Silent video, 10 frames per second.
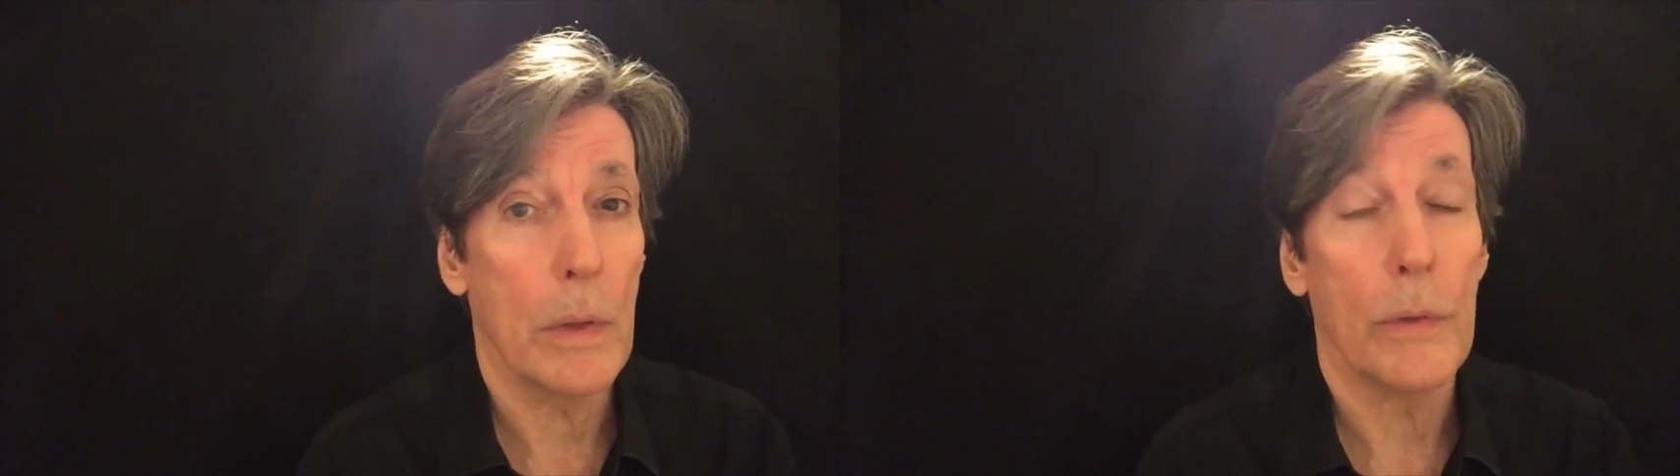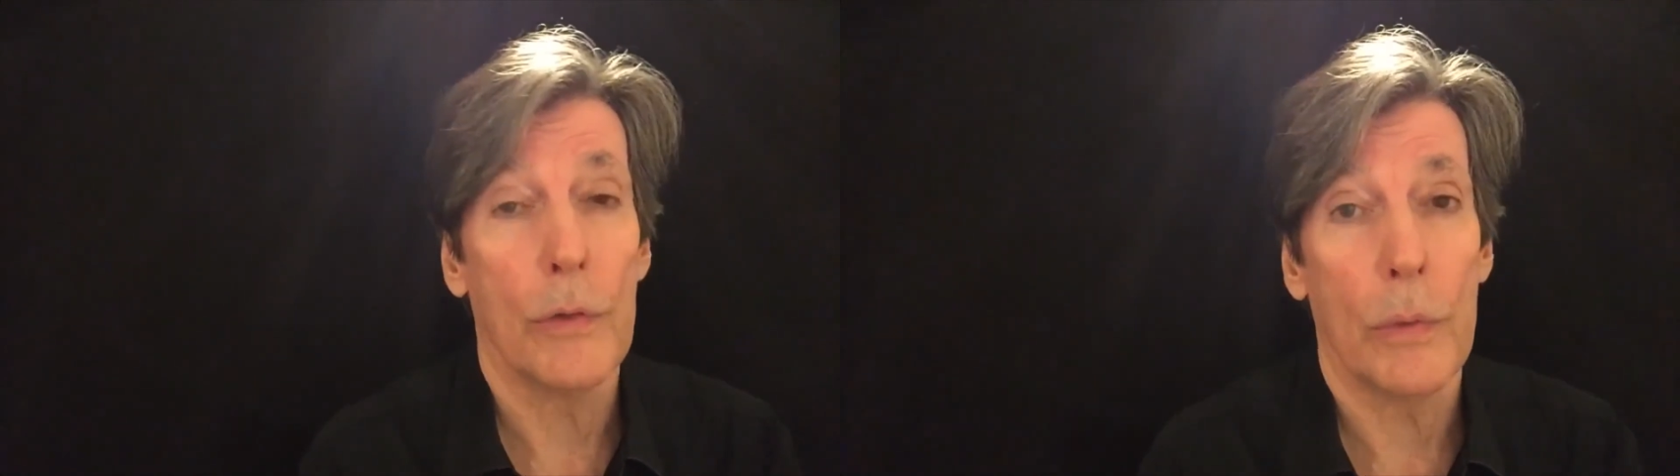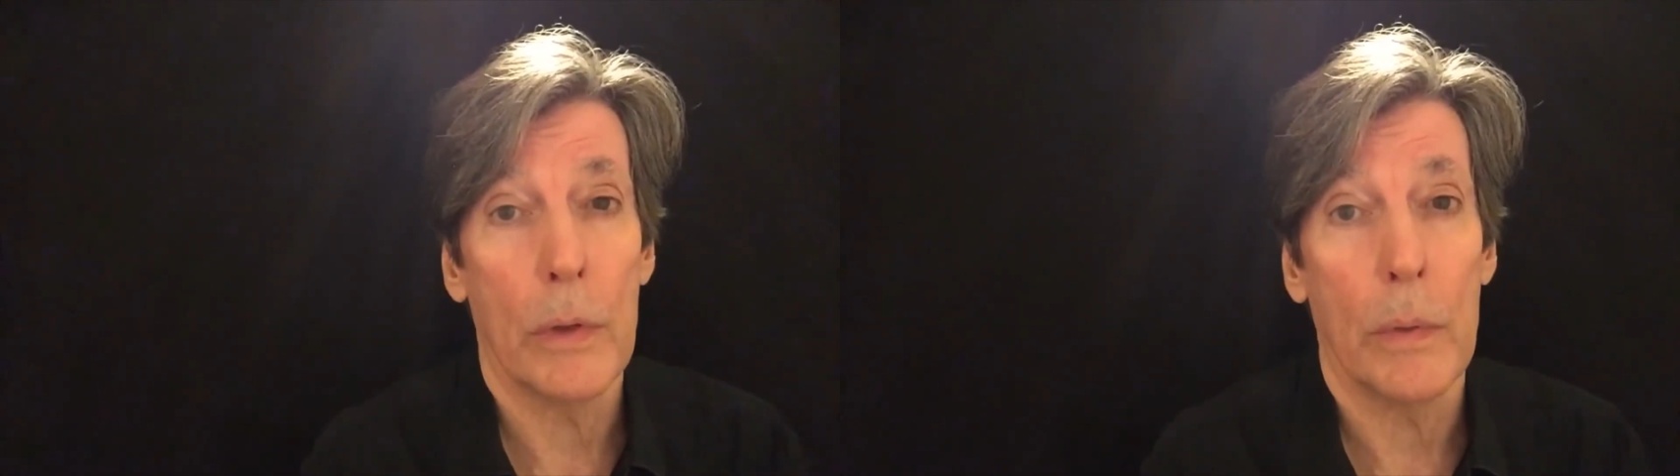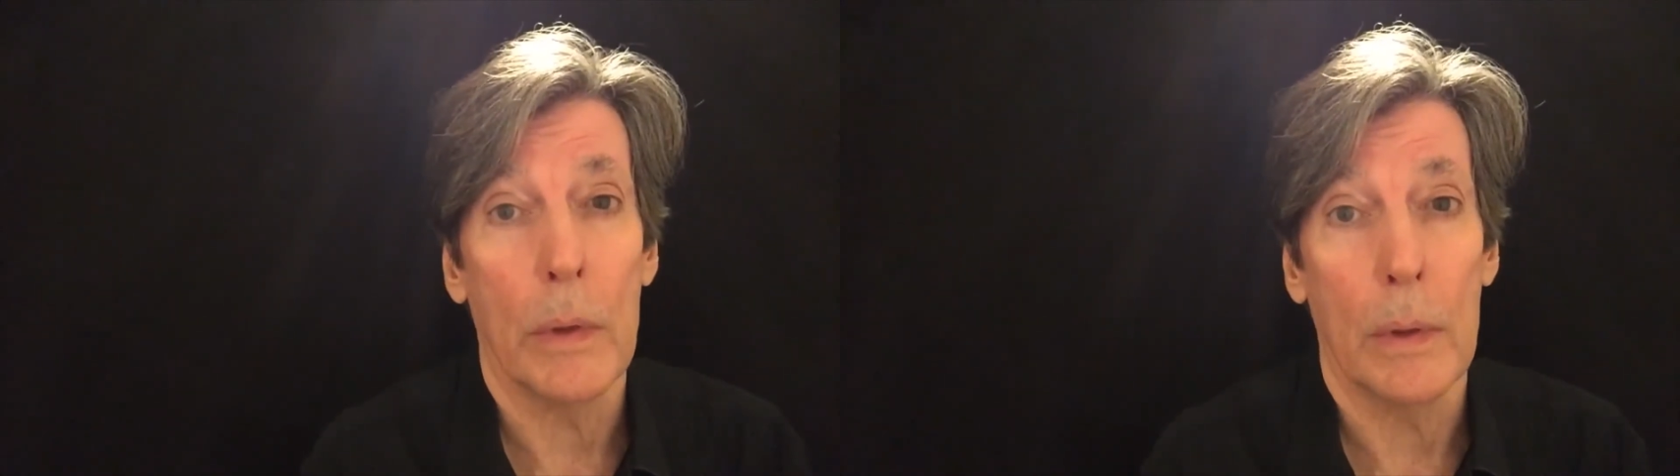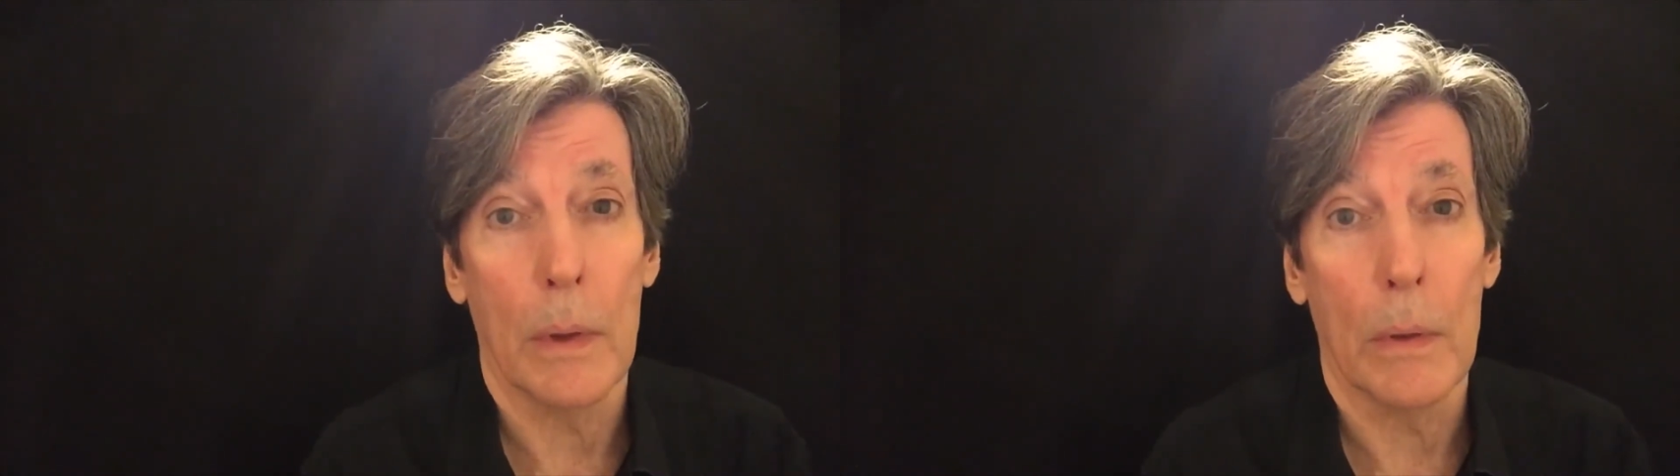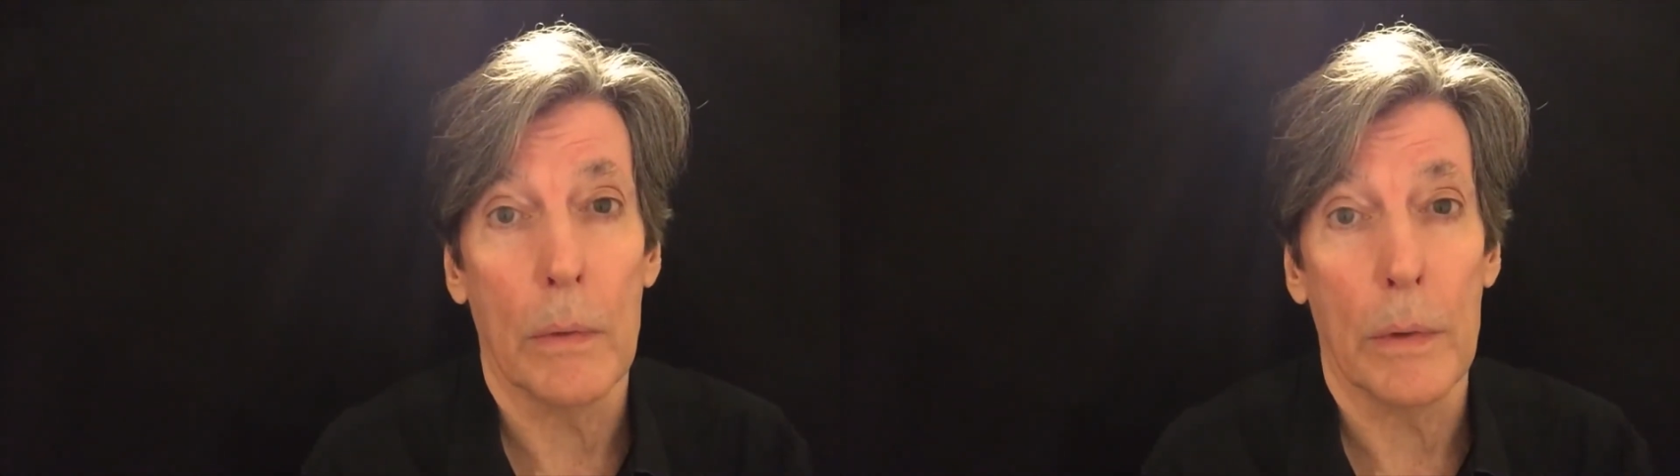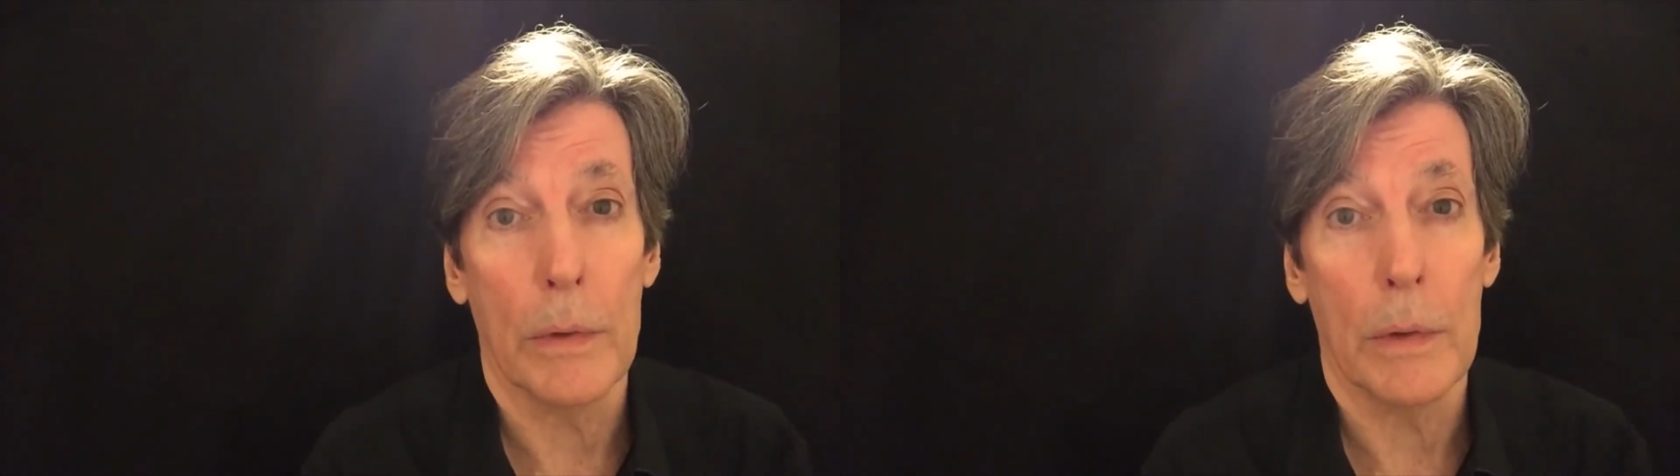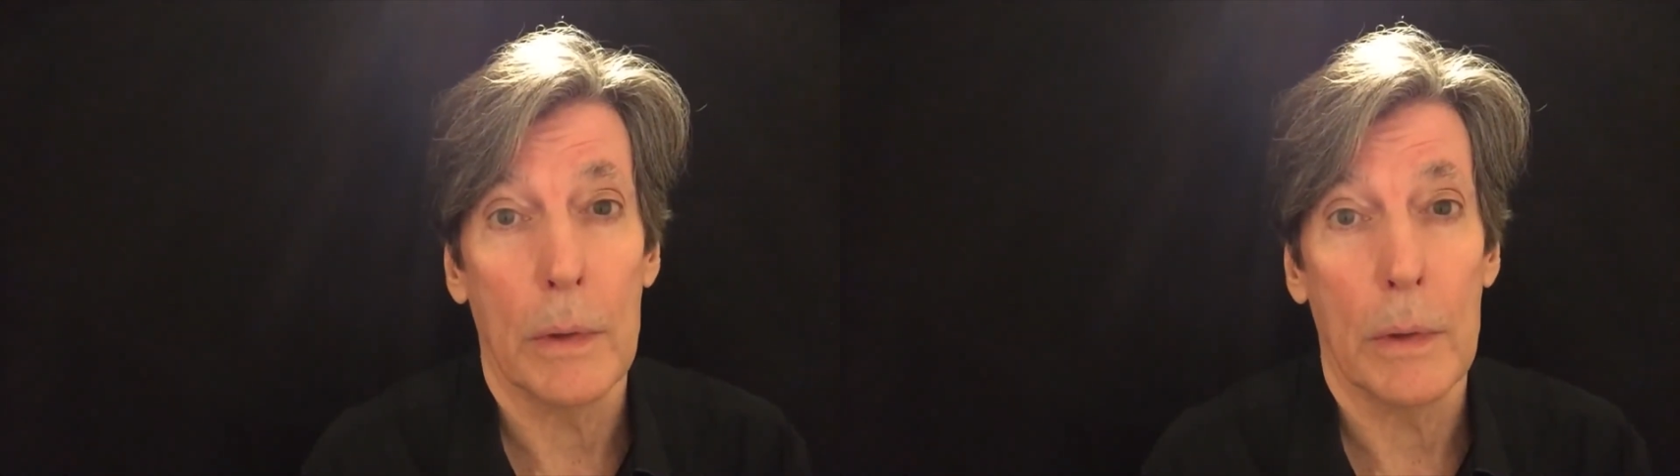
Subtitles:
dreary onus